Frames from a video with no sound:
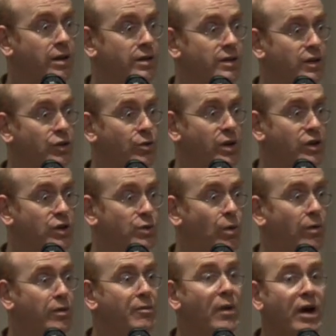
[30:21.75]
in situations
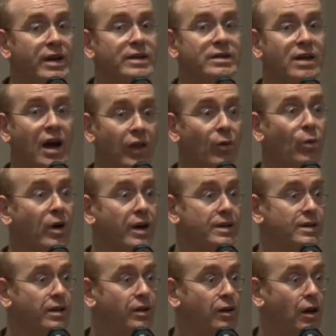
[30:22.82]
where we might
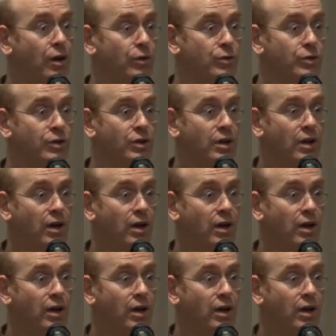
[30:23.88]
otherwise encode